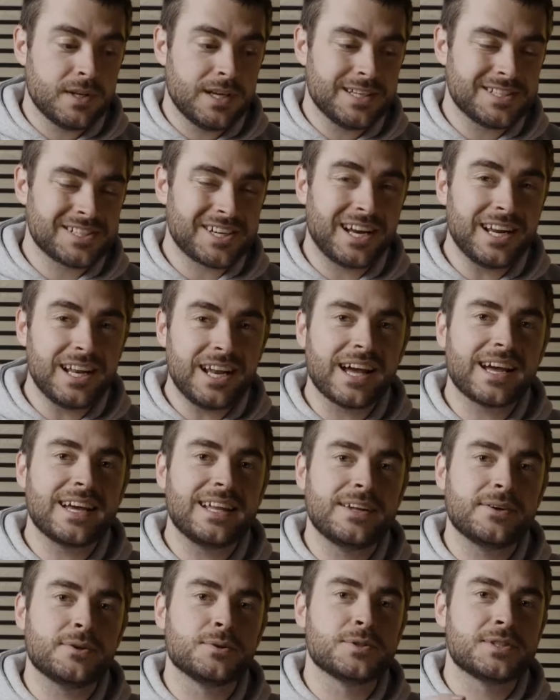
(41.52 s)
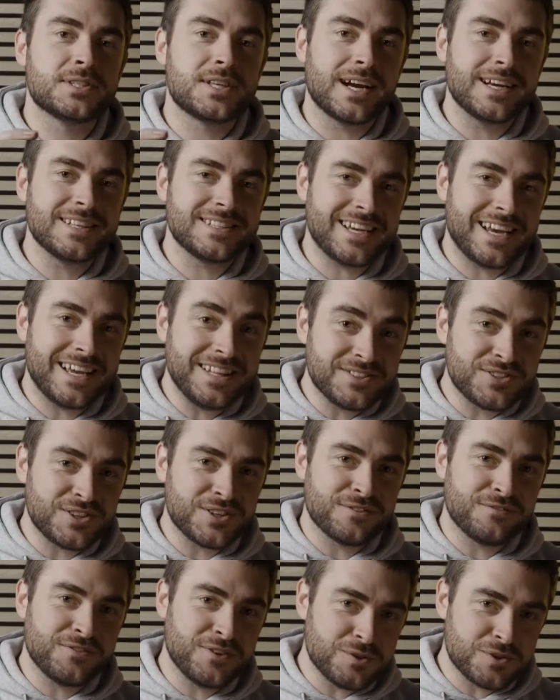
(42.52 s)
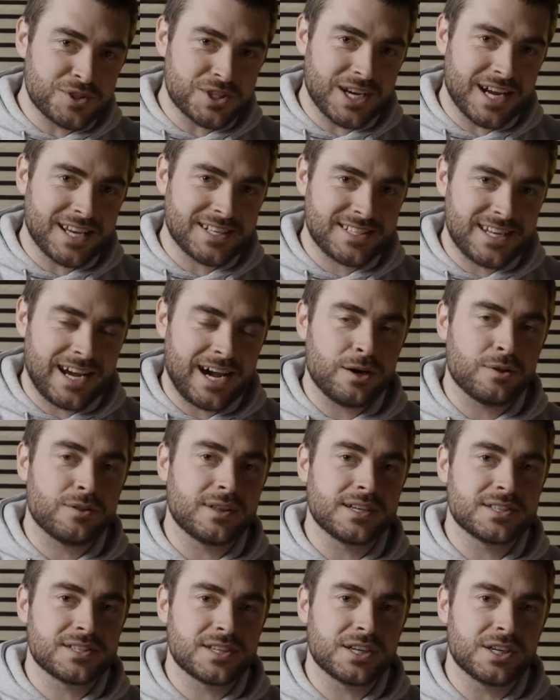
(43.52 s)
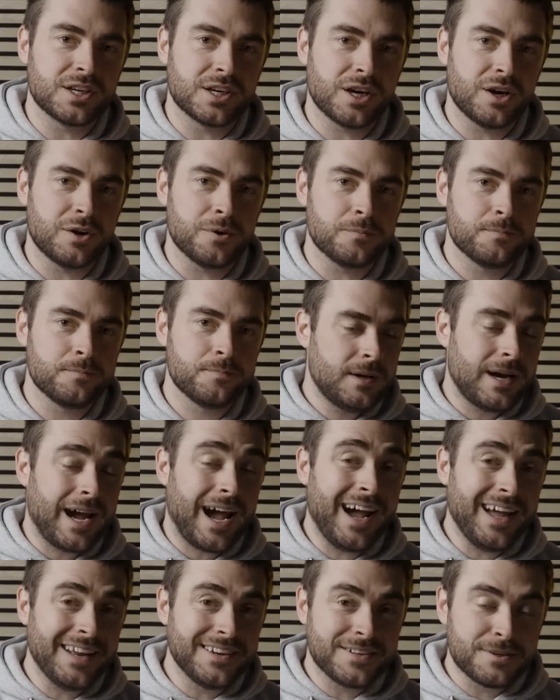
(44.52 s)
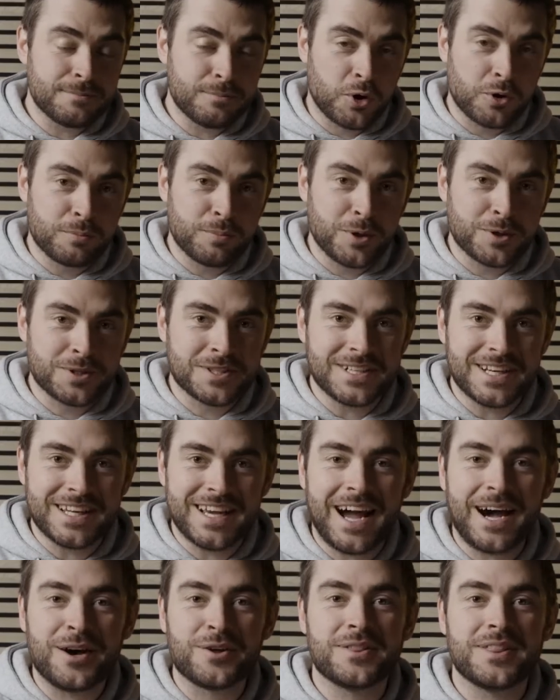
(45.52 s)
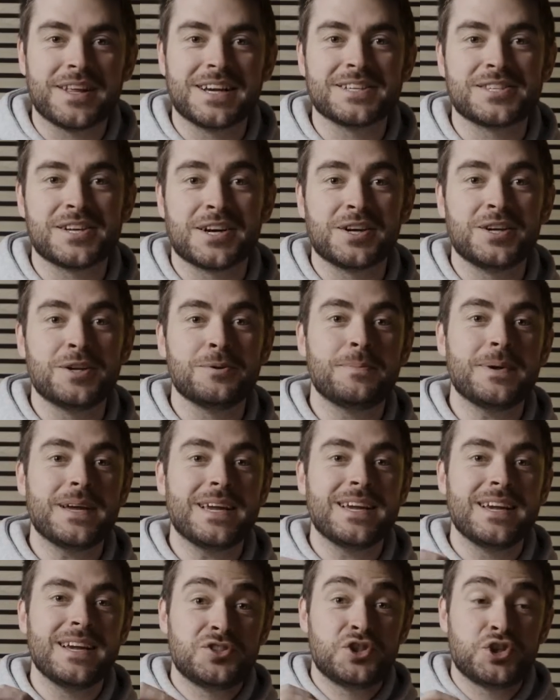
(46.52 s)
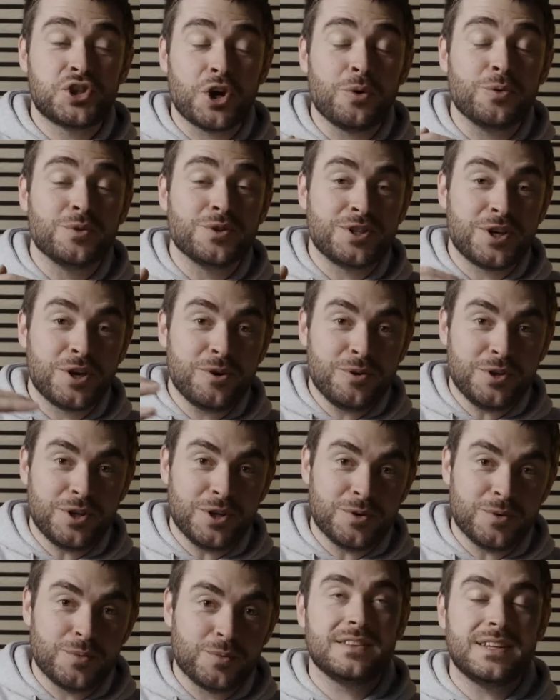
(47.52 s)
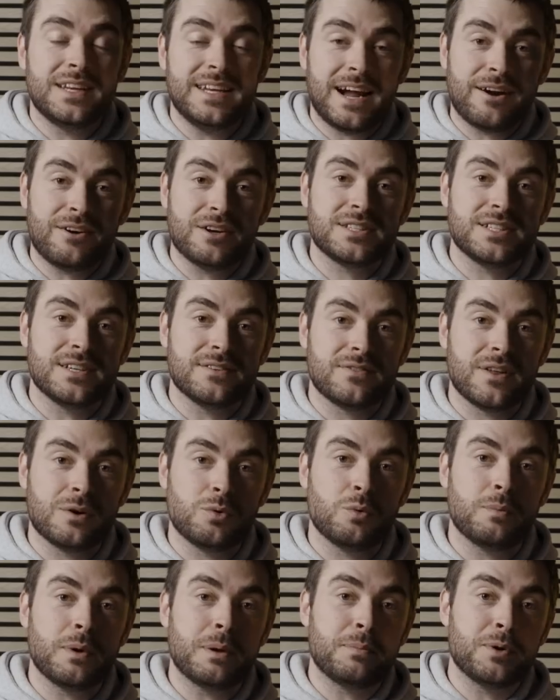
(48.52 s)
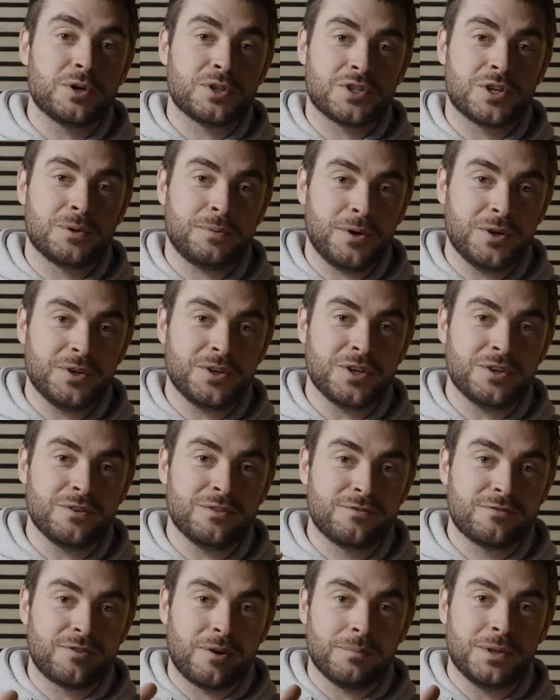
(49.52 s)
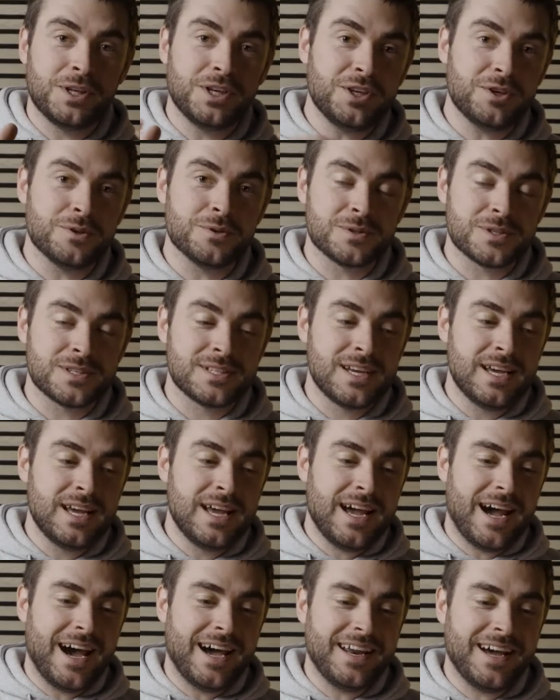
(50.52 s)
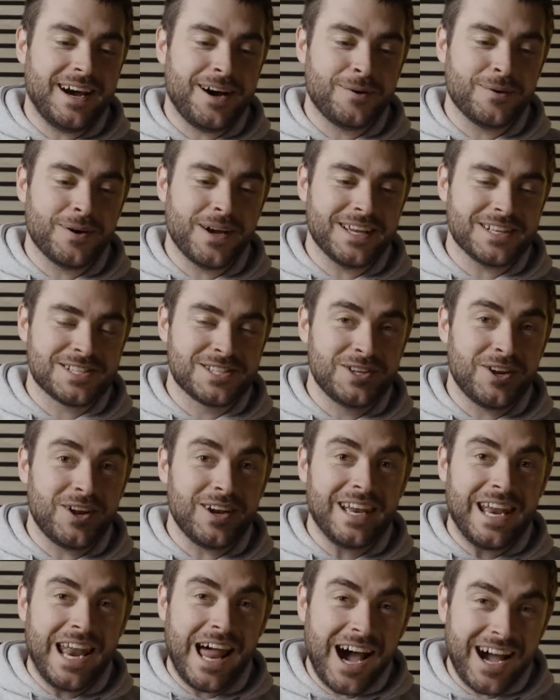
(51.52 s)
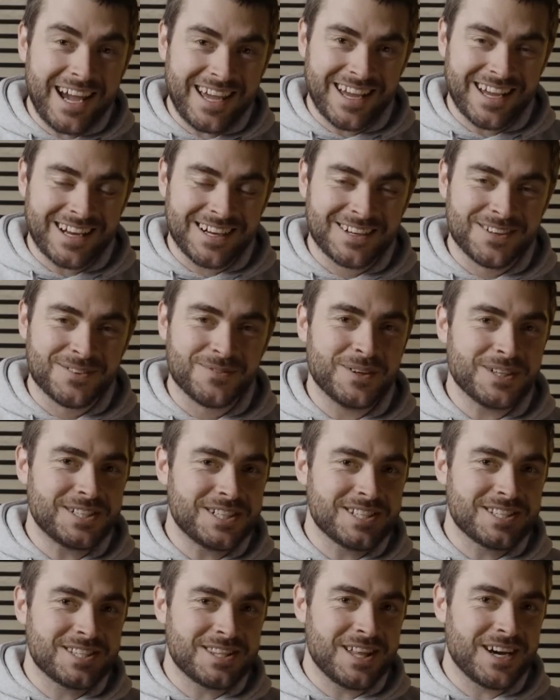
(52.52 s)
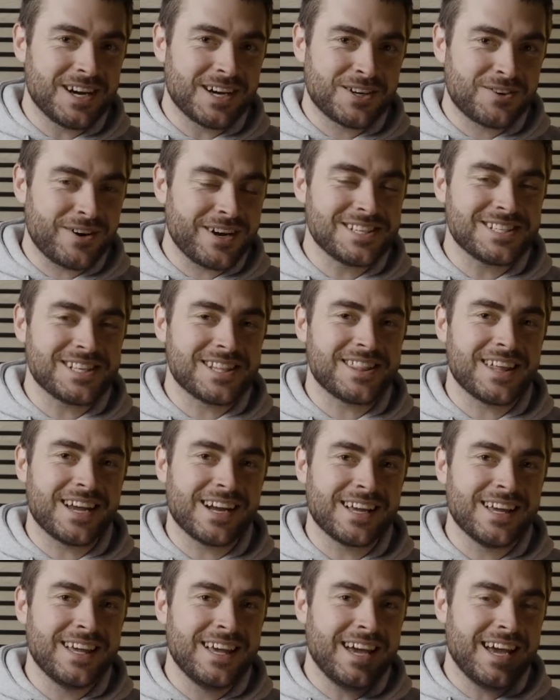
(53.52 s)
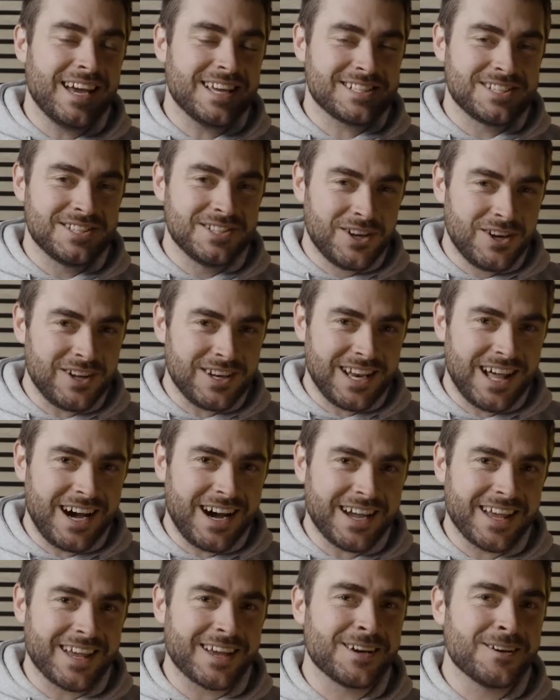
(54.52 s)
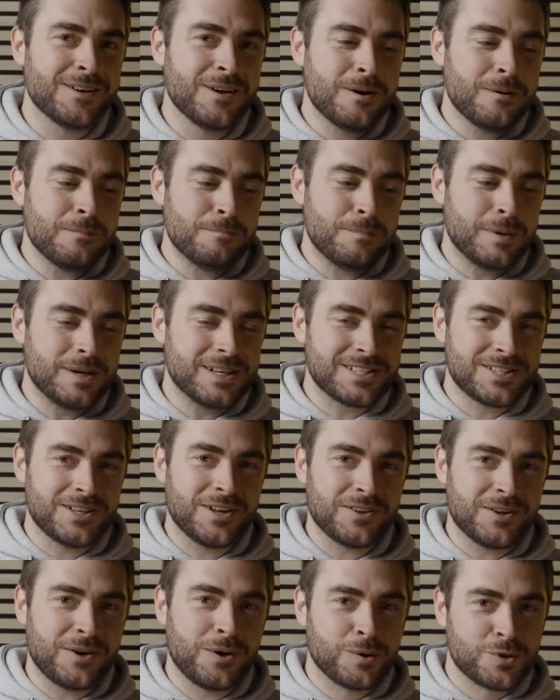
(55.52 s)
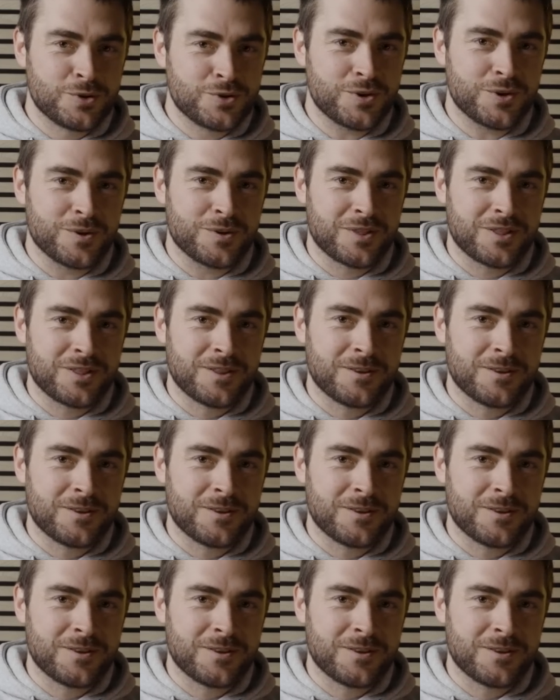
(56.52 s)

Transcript: It's kind of like a little sight into the future as to how things are going to go. And more importantly, how things are going to be shown to you, the narrative that will be pushed upon you from the news, and how it's not lying, which is the crazy thing. It's not lying, but it's not the whole truth.